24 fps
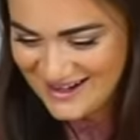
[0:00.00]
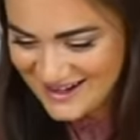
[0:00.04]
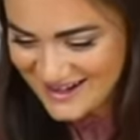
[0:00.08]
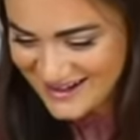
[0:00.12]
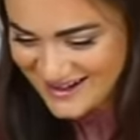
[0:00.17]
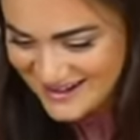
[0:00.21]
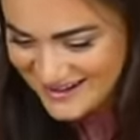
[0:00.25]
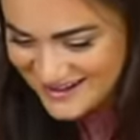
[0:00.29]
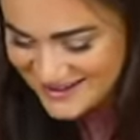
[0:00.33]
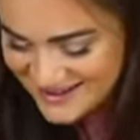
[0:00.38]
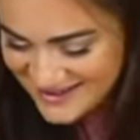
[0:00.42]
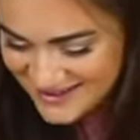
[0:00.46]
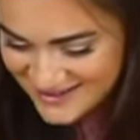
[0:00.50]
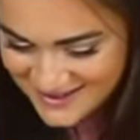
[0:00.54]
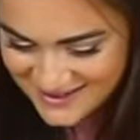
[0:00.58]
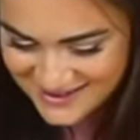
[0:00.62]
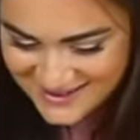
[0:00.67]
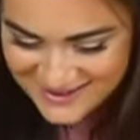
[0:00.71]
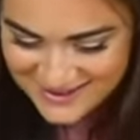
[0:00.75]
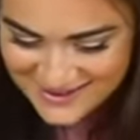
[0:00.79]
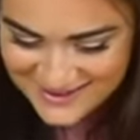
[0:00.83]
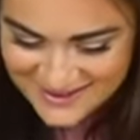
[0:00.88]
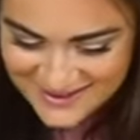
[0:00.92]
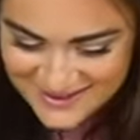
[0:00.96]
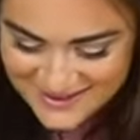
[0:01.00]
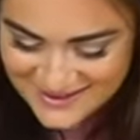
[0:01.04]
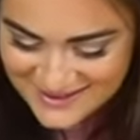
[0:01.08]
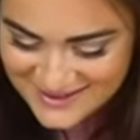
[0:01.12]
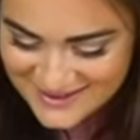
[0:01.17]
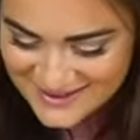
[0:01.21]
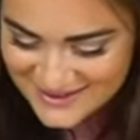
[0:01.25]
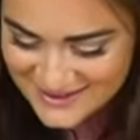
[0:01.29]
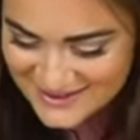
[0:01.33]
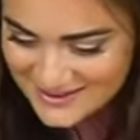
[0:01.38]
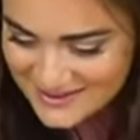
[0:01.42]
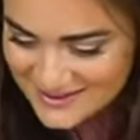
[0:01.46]

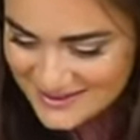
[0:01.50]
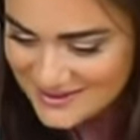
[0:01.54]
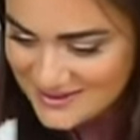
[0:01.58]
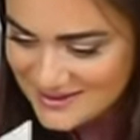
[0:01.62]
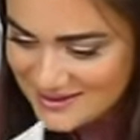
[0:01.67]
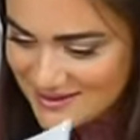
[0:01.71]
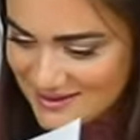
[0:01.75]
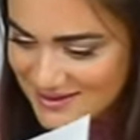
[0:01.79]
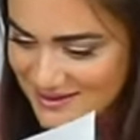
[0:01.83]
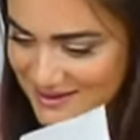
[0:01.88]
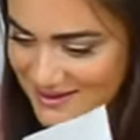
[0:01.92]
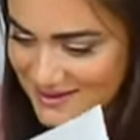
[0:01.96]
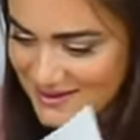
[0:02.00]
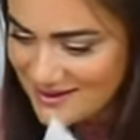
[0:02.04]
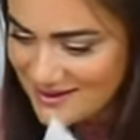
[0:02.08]
This person isn't speaking.